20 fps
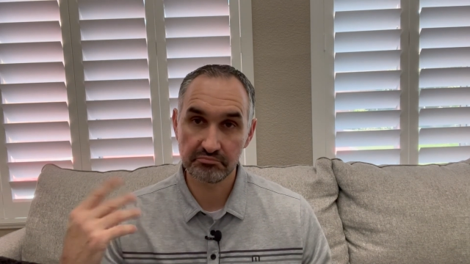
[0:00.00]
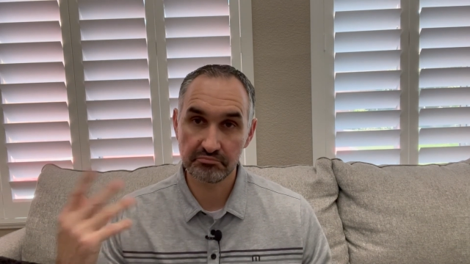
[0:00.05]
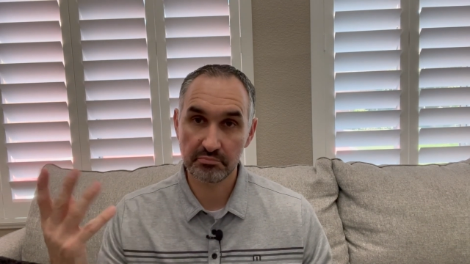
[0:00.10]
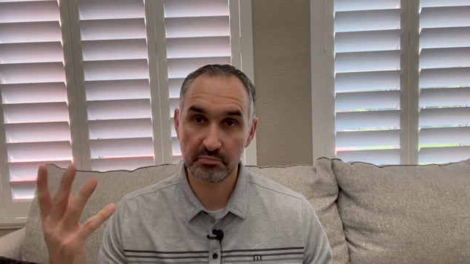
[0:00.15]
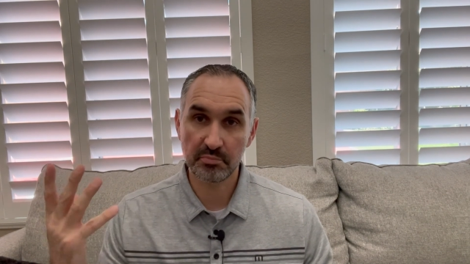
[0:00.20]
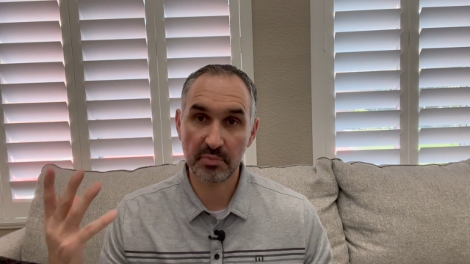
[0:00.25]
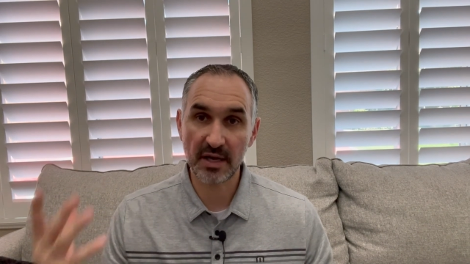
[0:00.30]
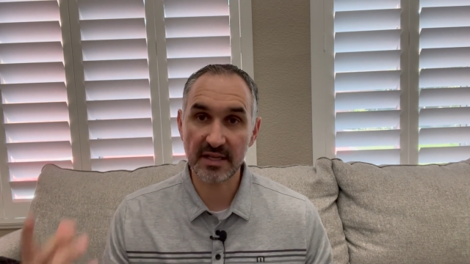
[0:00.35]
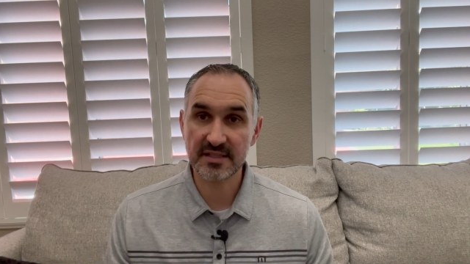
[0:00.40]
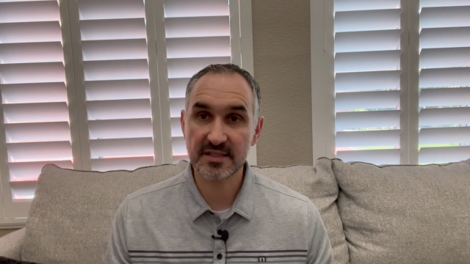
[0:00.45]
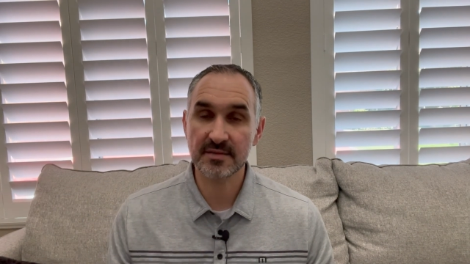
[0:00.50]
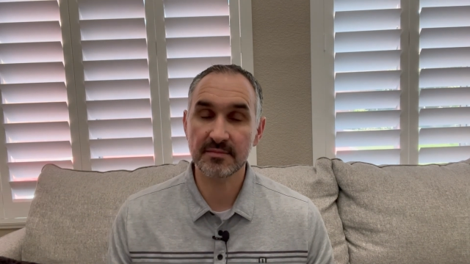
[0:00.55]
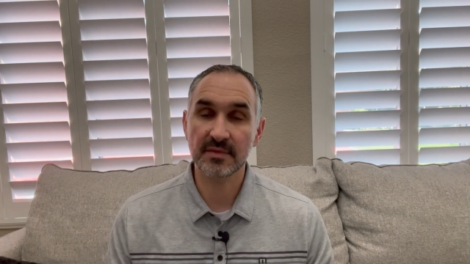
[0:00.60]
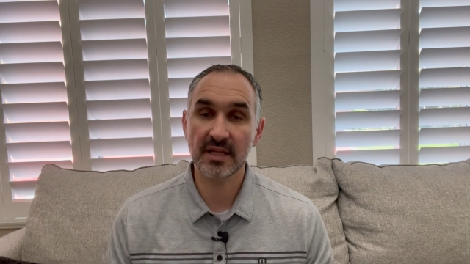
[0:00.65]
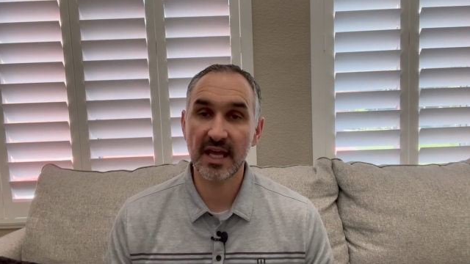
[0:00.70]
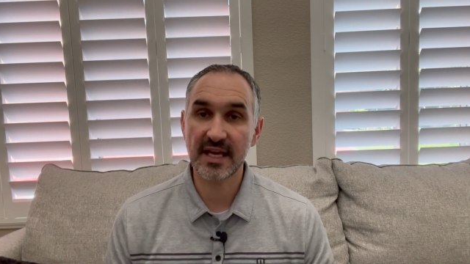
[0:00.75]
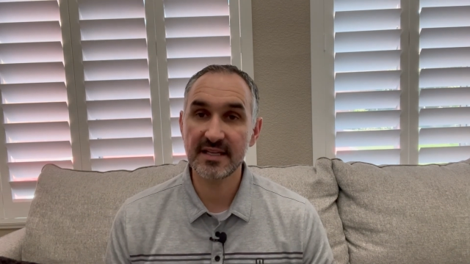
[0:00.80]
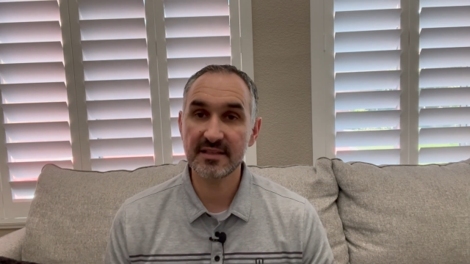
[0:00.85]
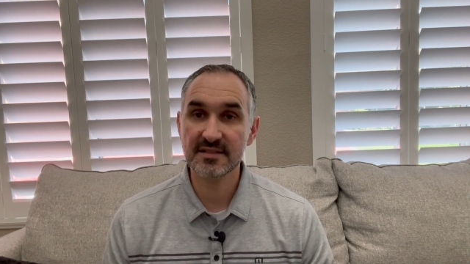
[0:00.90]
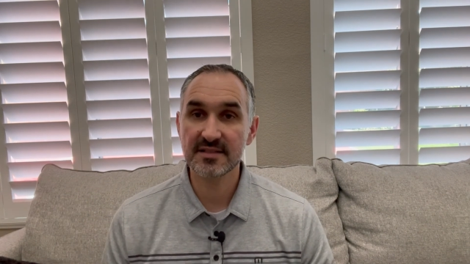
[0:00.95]
brought some
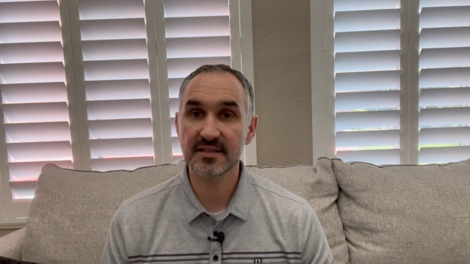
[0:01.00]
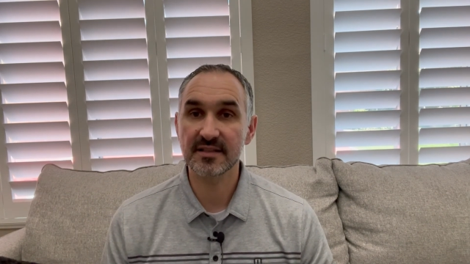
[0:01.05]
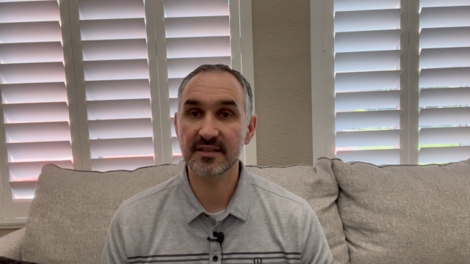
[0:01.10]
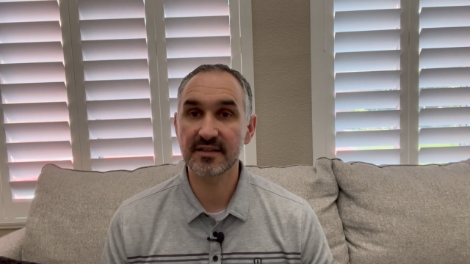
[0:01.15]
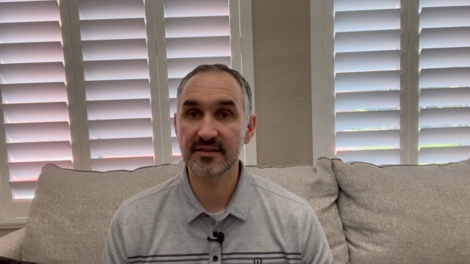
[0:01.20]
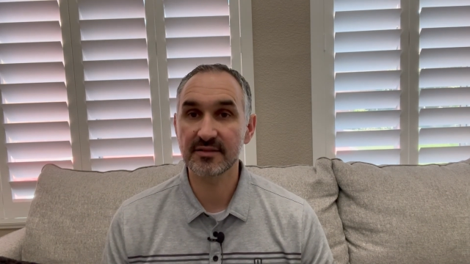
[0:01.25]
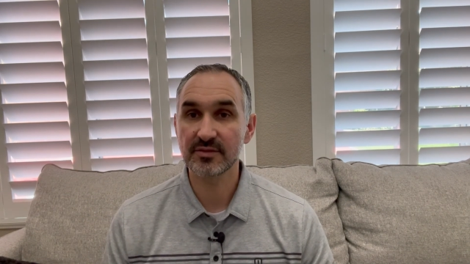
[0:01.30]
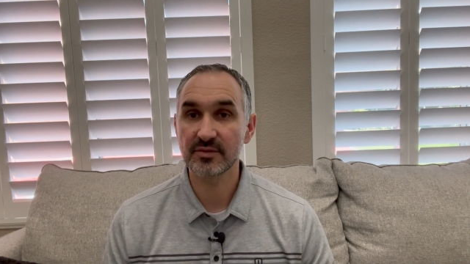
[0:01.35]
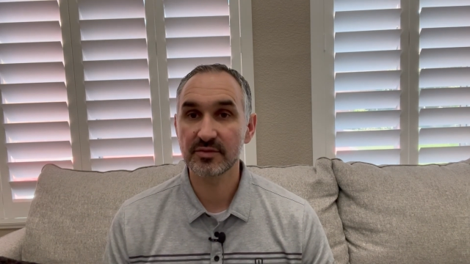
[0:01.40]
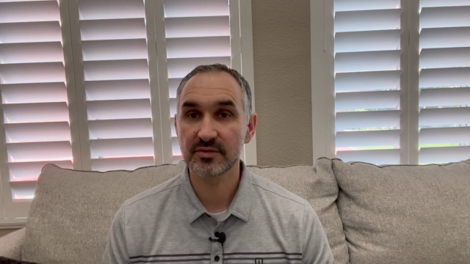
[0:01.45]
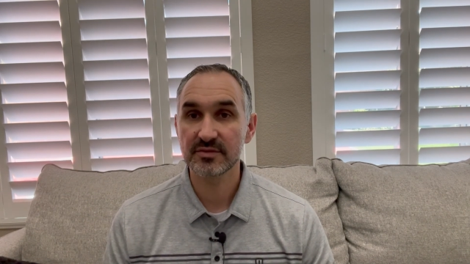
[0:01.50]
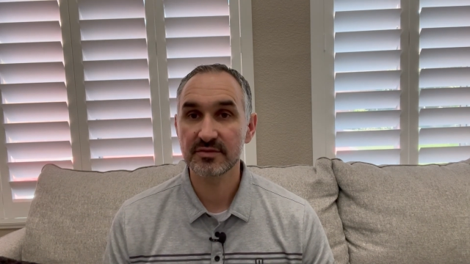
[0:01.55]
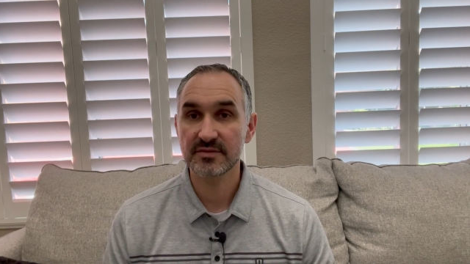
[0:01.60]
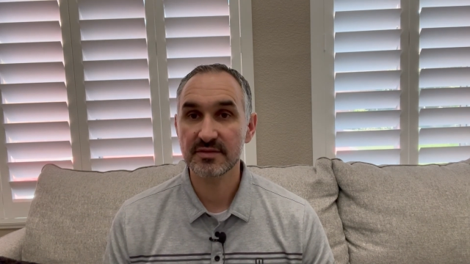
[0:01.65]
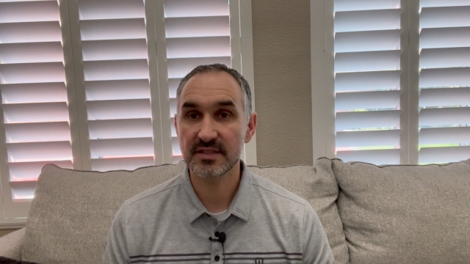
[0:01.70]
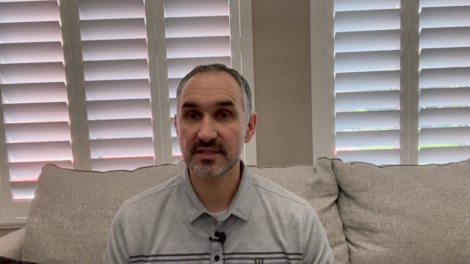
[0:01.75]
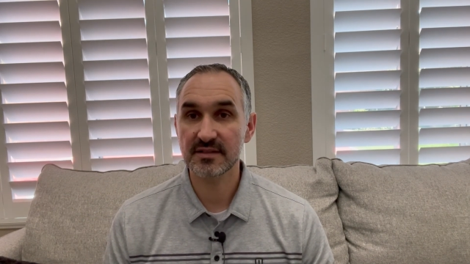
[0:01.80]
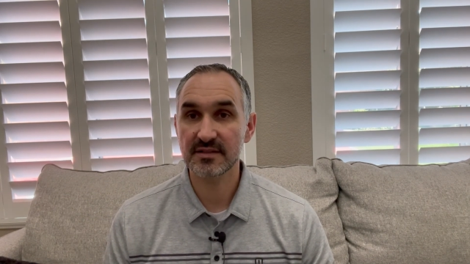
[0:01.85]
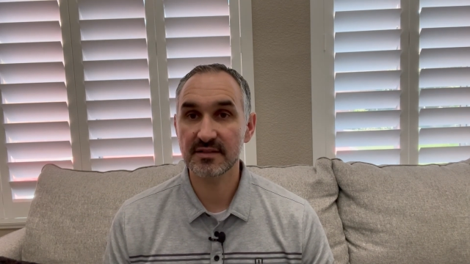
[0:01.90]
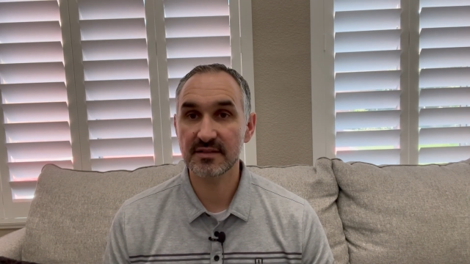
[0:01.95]
light to
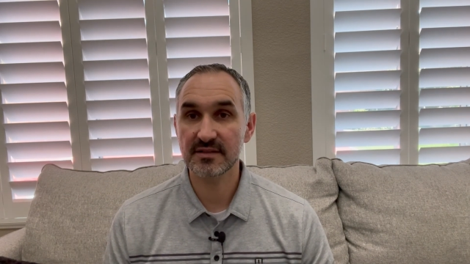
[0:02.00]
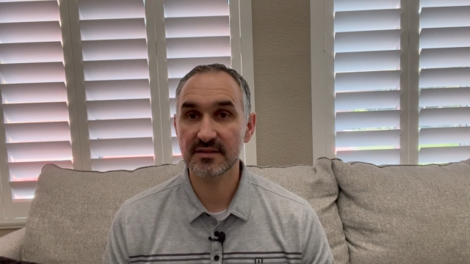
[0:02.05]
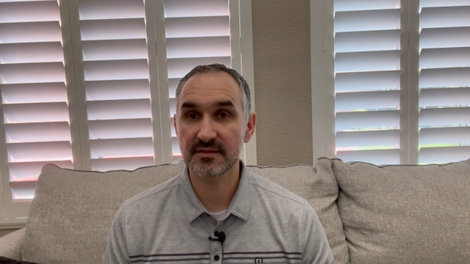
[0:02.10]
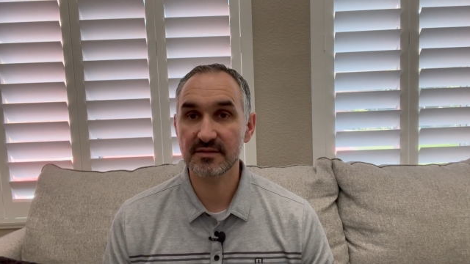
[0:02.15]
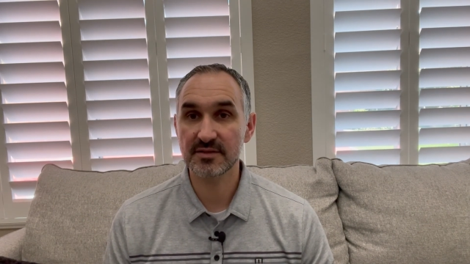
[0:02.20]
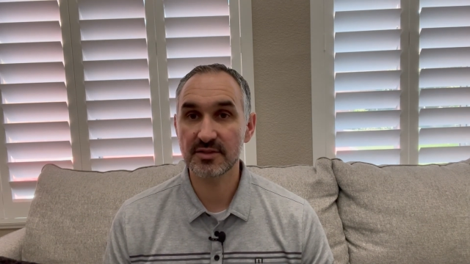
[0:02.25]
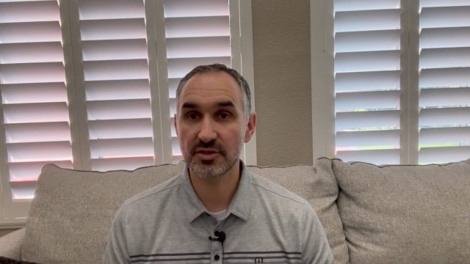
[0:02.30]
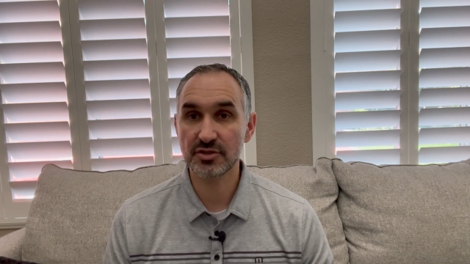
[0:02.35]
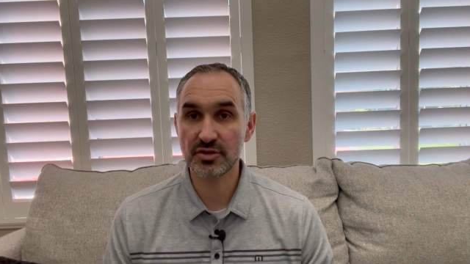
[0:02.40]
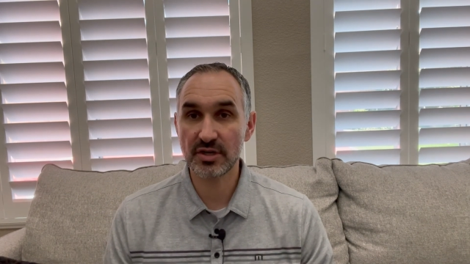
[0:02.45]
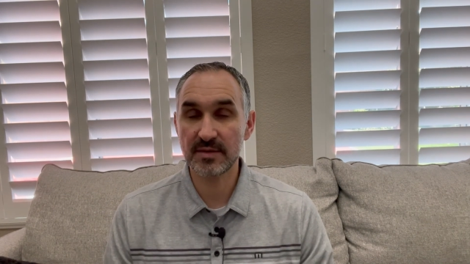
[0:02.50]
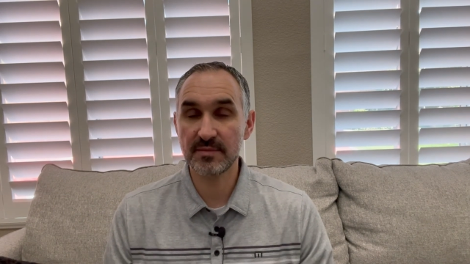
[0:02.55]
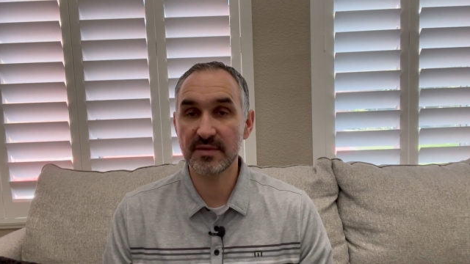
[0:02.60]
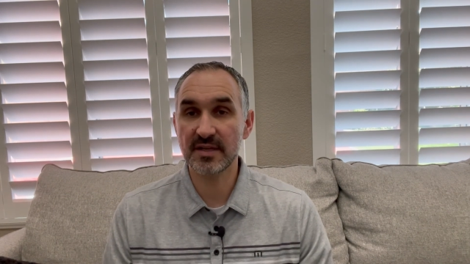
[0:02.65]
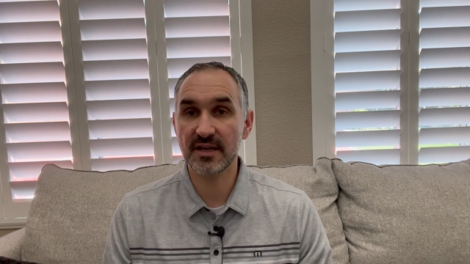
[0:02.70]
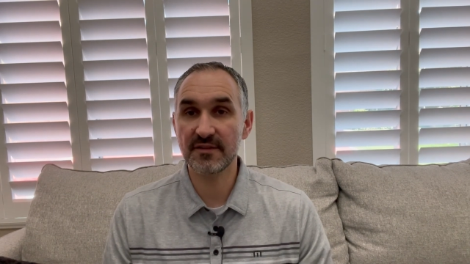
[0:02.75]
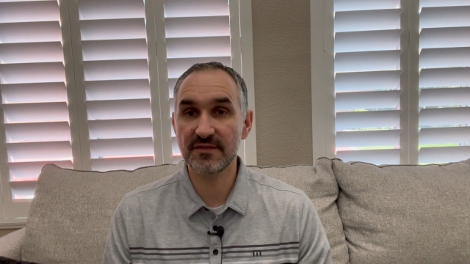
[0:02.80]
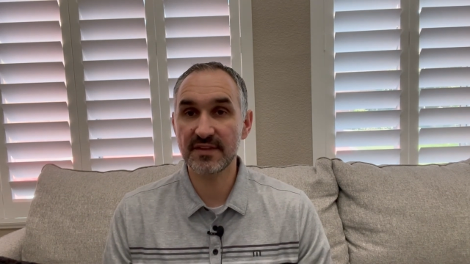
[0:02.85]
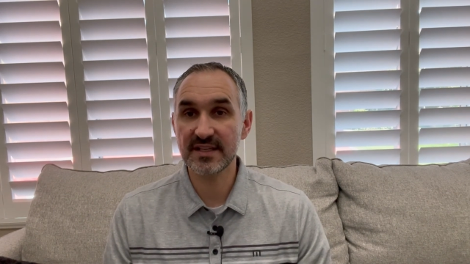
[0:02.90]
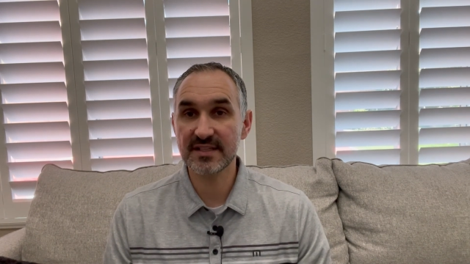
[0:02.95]
the treatment
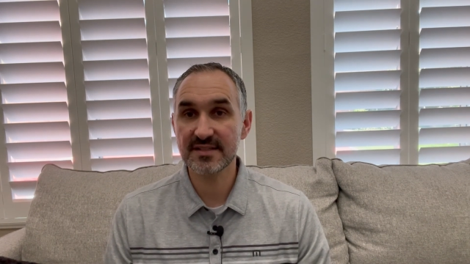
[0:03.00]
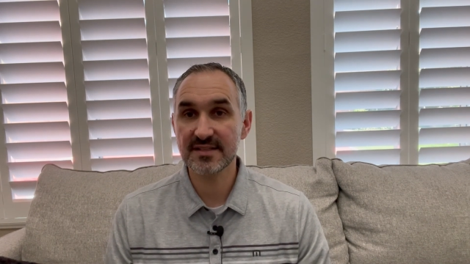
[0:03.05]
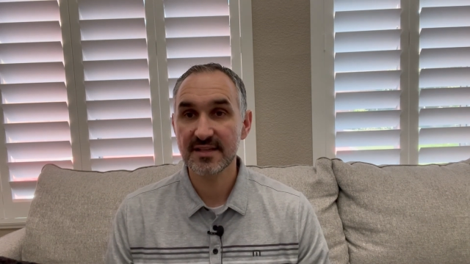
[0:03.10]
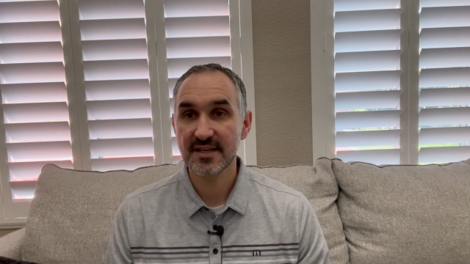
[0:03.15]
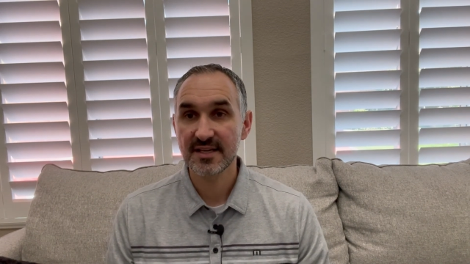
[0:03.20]
of this.